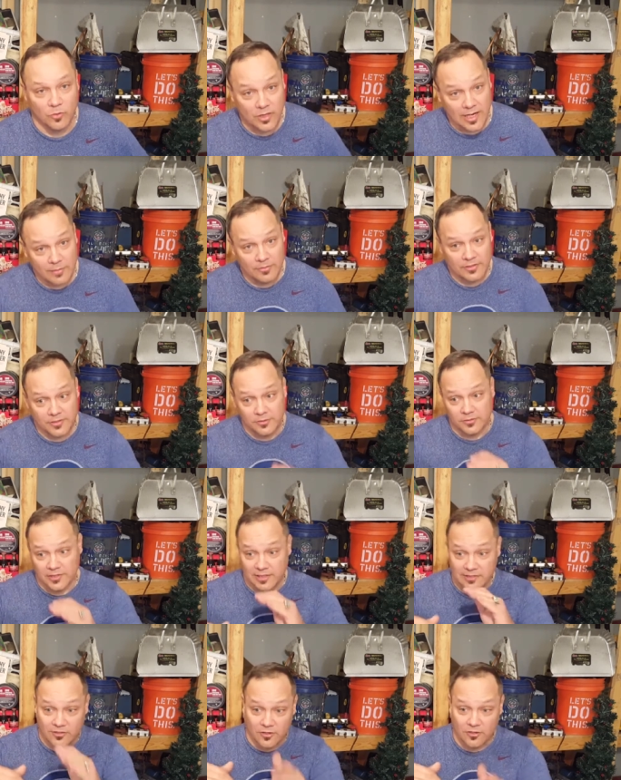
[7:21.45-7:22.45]
What I would do is
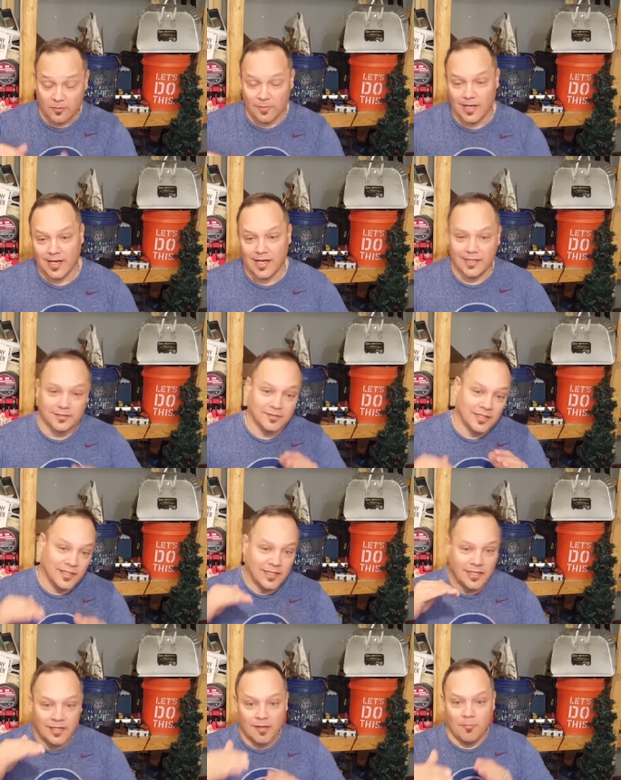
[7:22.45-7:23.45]
I'd turn them on,
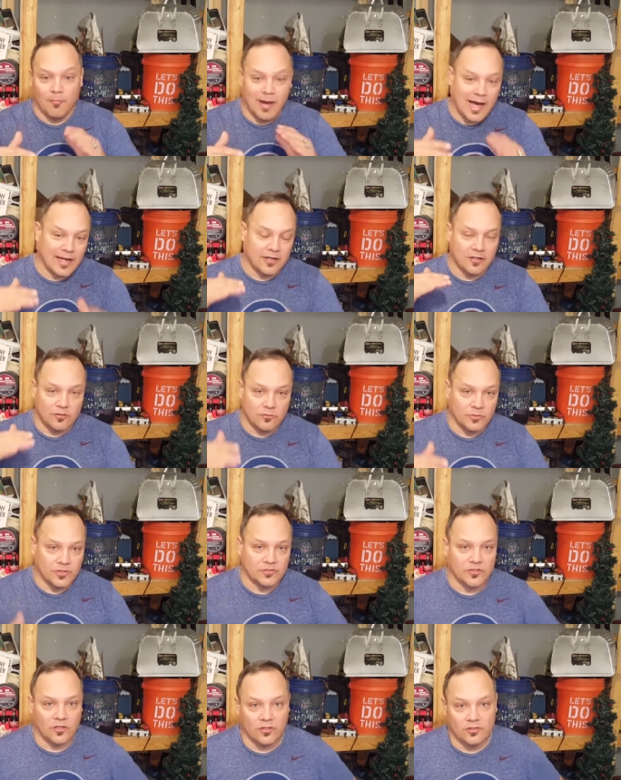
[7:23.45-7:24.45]
monitor the
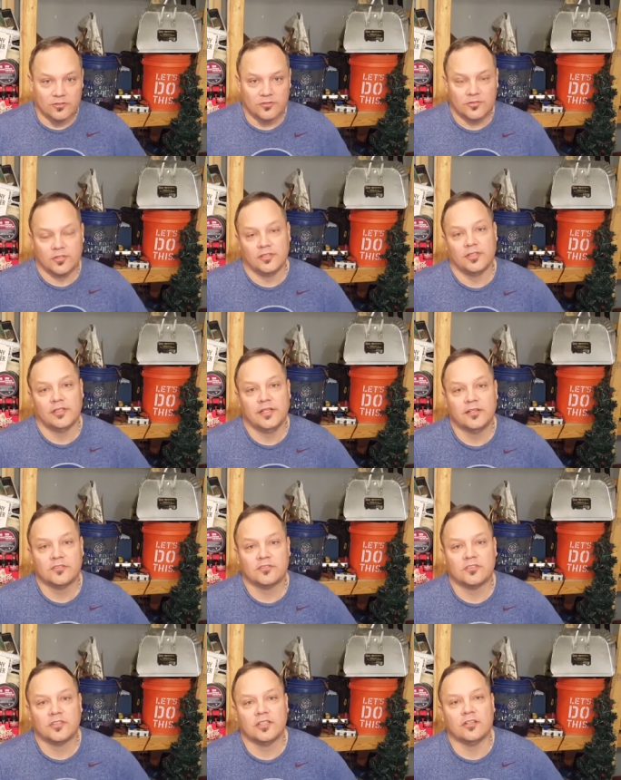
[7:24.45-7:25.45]
results.
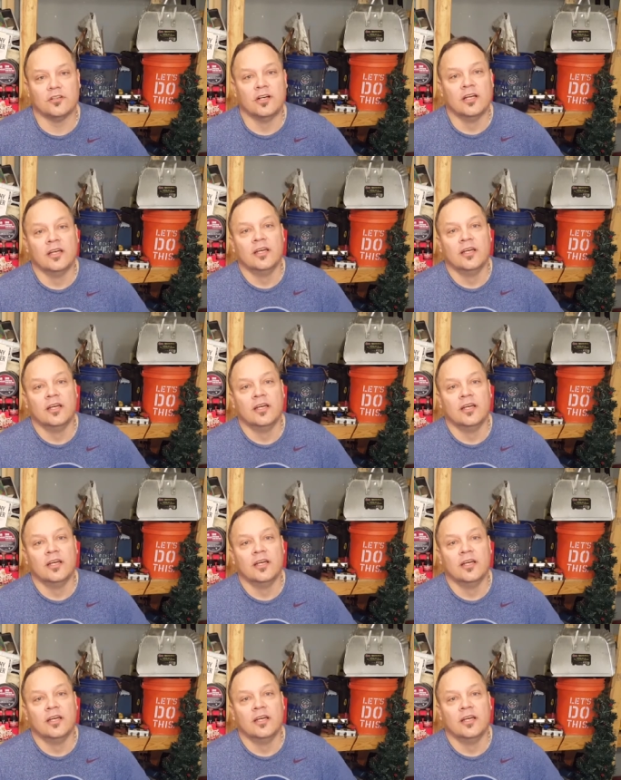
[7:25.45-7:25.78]
Here's the deal.